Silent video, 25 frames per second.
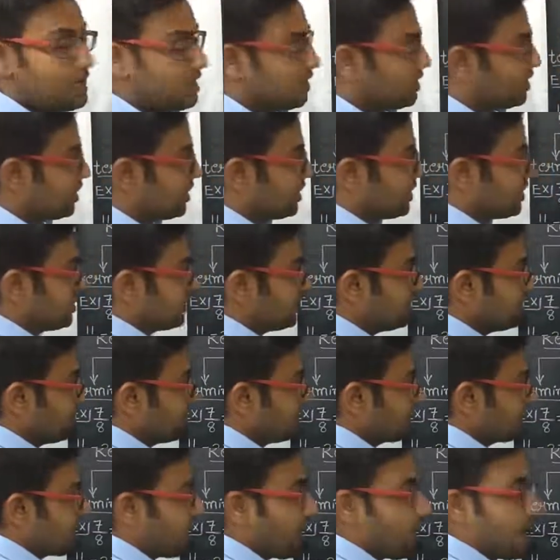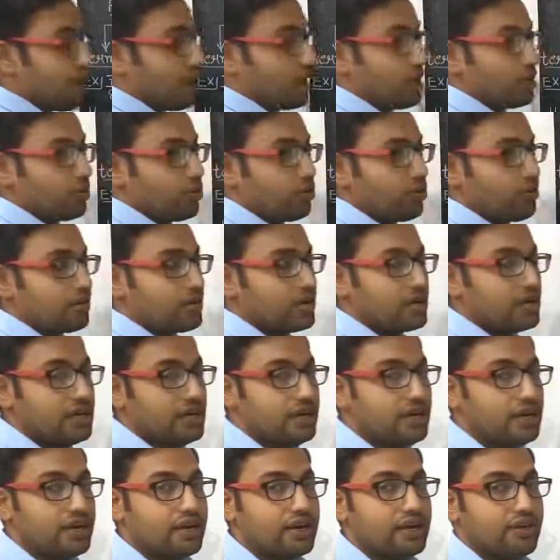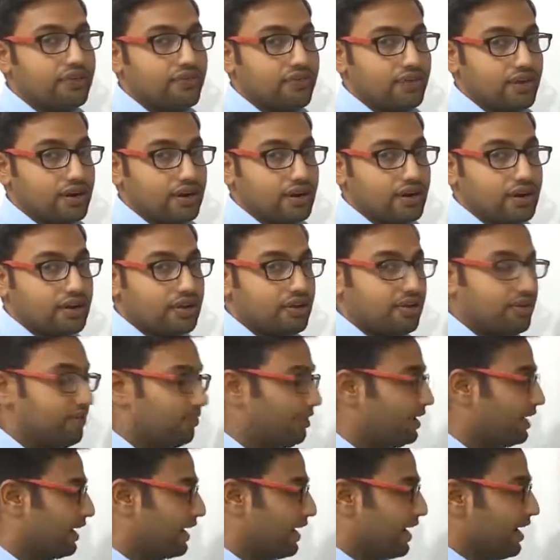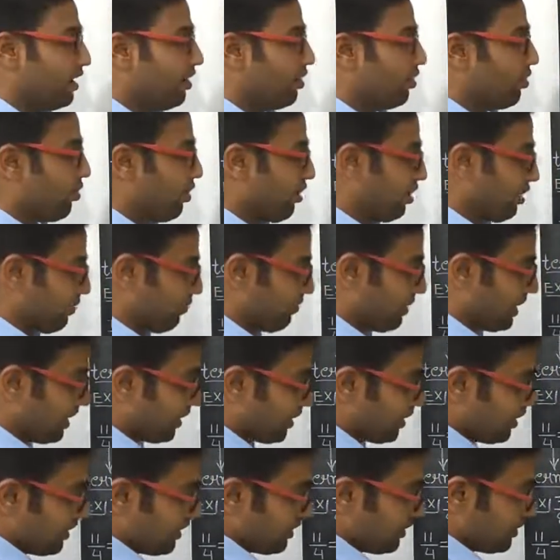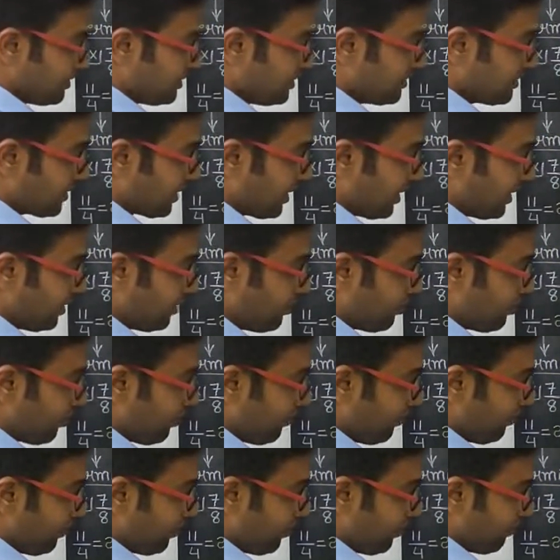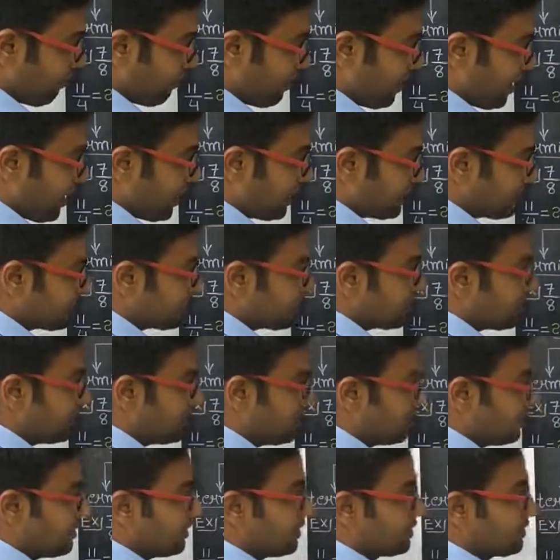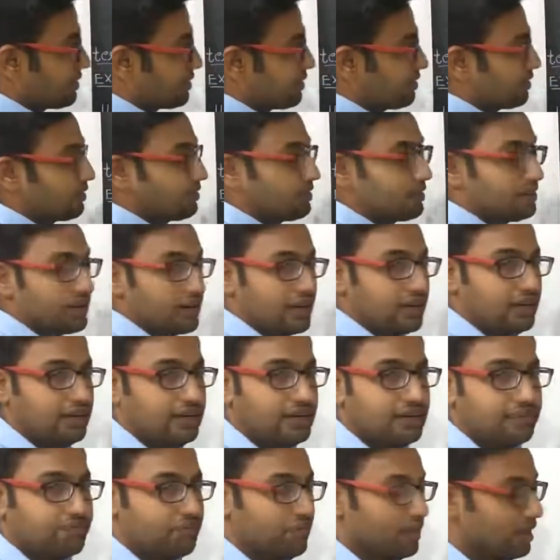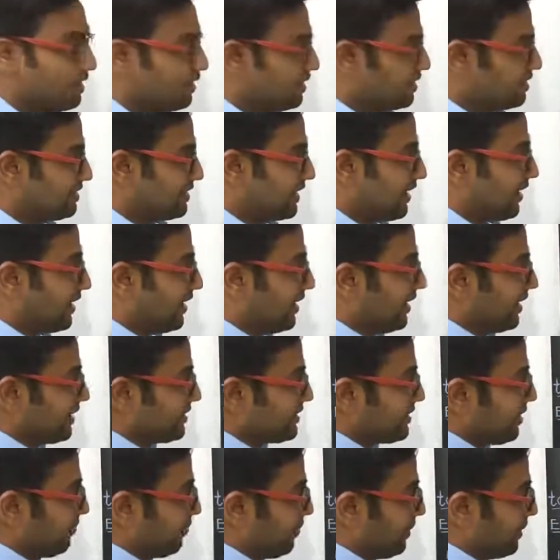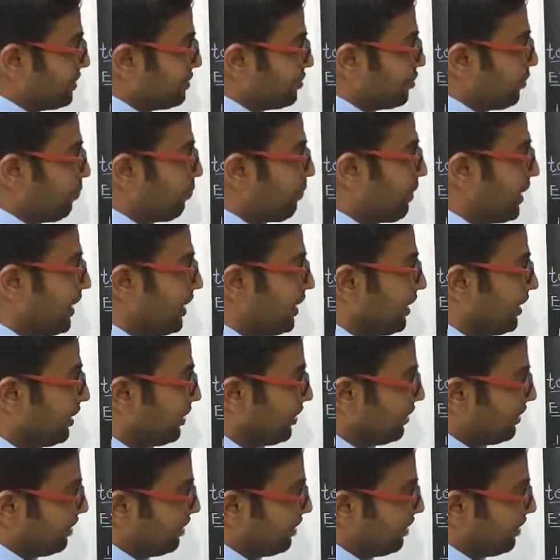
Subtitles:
The digits are totally different. We cannot make this kind of pairs in this, right? Second example is of pi.